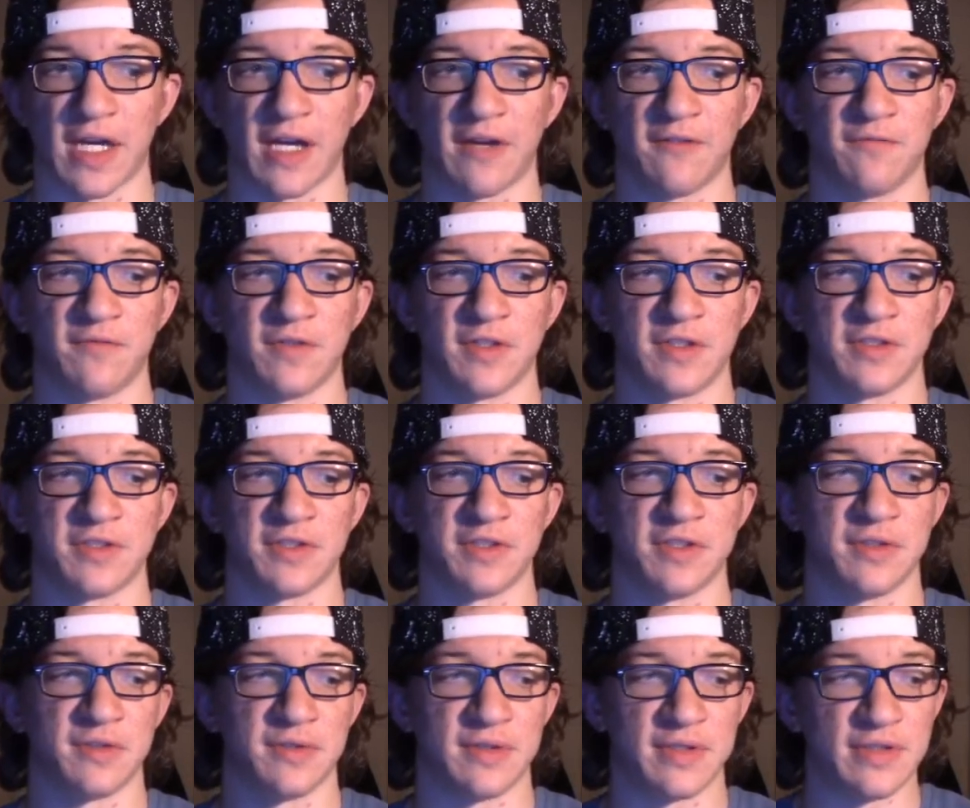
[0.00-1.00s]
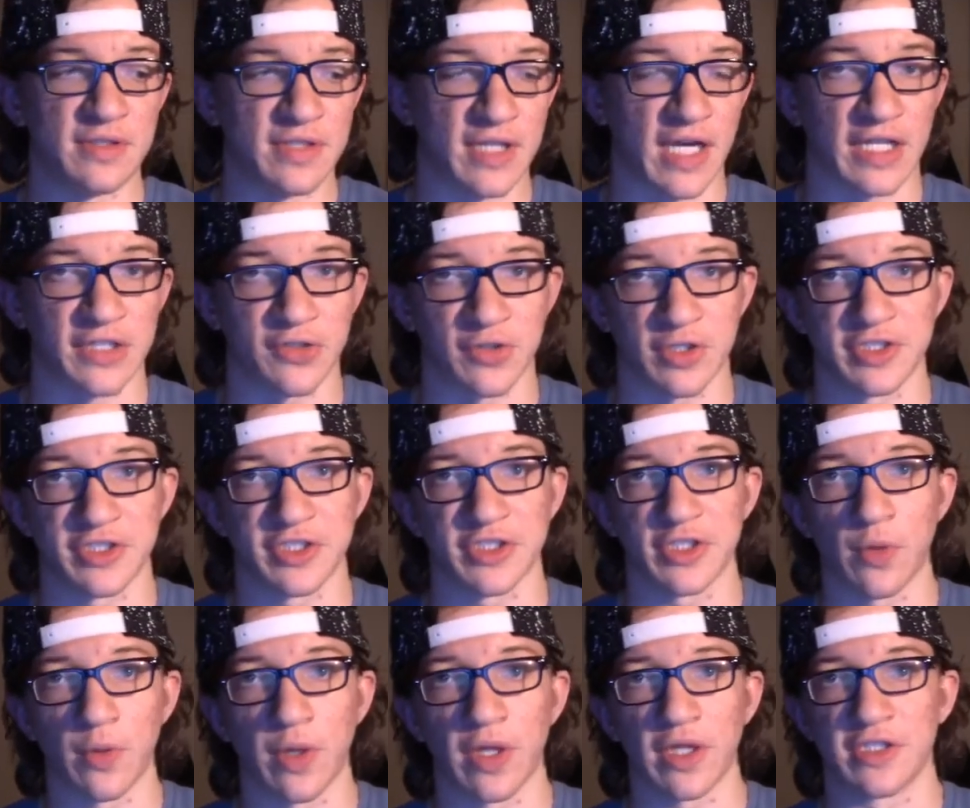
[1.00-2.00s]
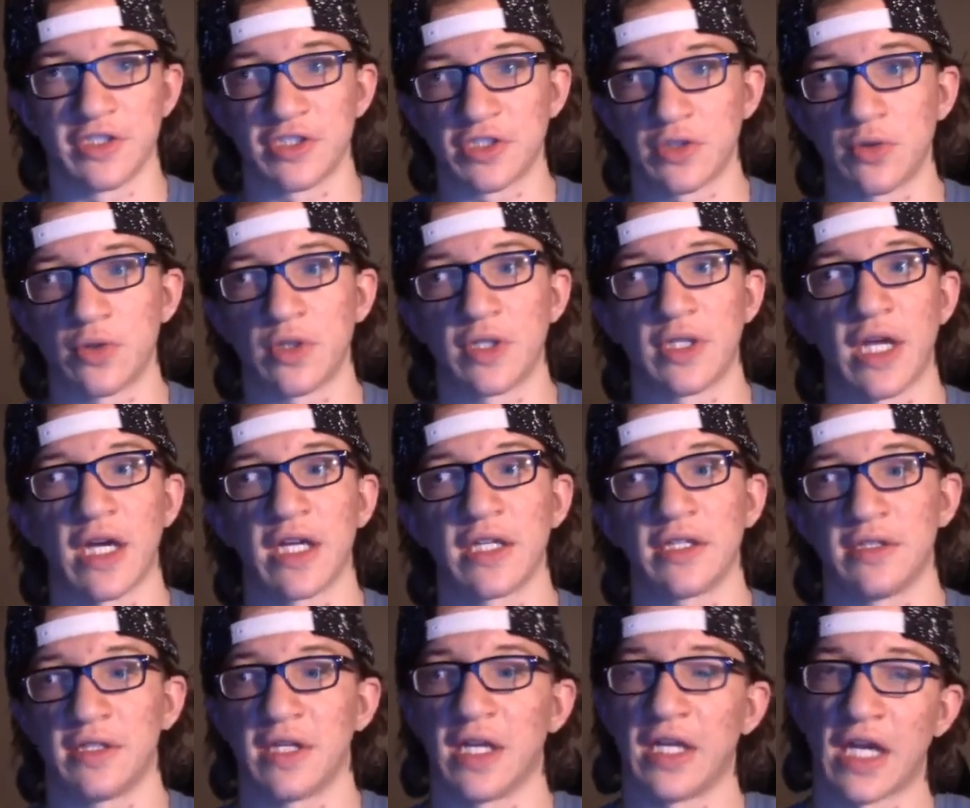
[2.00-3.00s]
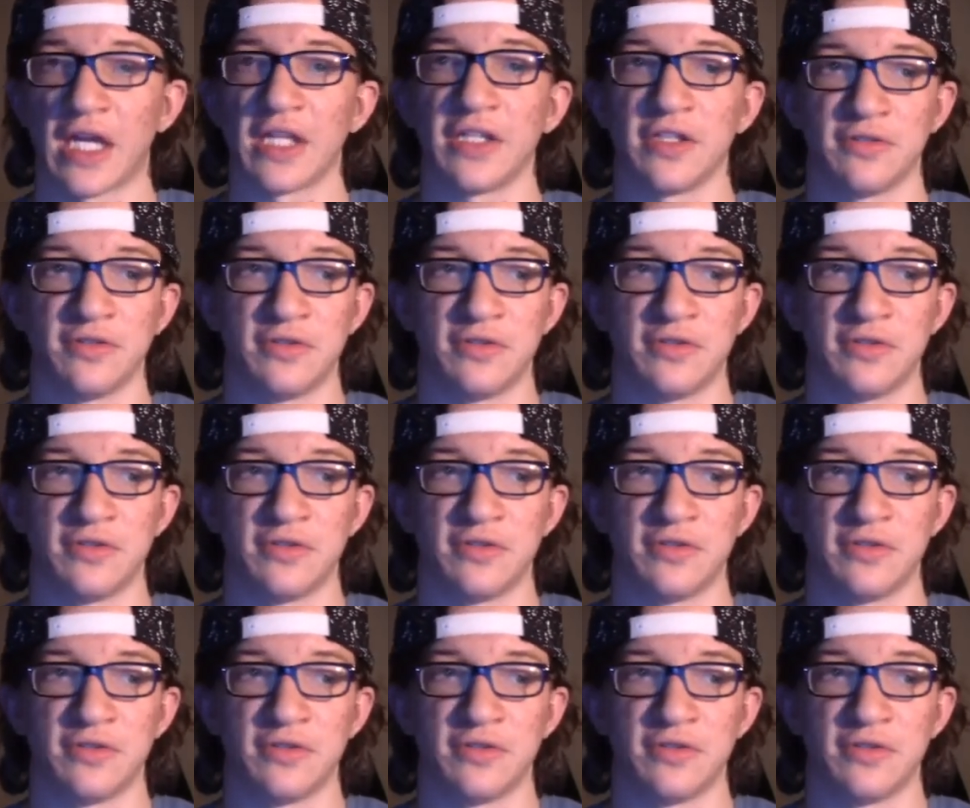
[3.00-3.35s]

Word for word: I was not doing so well in school, and I, and I,